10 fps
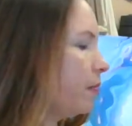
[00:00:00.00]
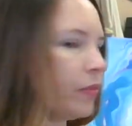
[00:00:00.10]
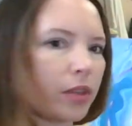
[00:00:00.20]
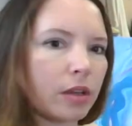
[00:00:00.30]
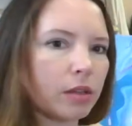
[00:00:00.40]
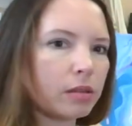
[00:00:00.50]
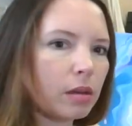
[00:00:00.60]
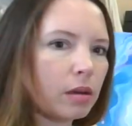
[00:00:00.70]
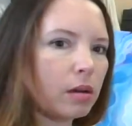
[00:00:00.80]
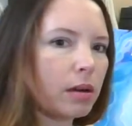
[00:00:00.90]

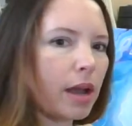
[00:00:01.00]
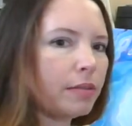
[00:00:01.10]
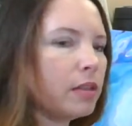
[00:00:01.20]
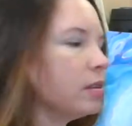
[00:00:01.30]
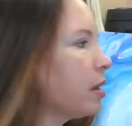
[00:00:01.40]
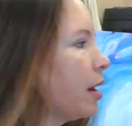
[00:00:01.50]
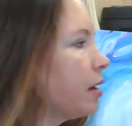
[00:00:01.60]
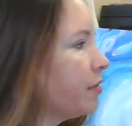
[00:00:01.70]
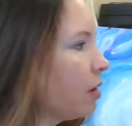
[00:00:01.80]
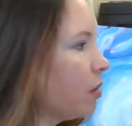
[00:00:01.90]
So I have to decide
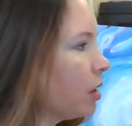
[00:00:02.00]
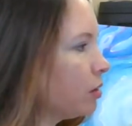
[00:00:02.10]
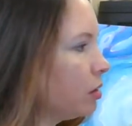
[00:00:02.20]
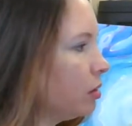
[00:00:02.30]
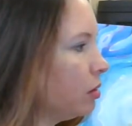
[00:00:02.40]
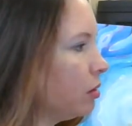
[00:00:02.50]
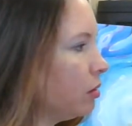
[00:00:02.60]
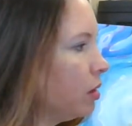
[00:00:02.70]
if I want to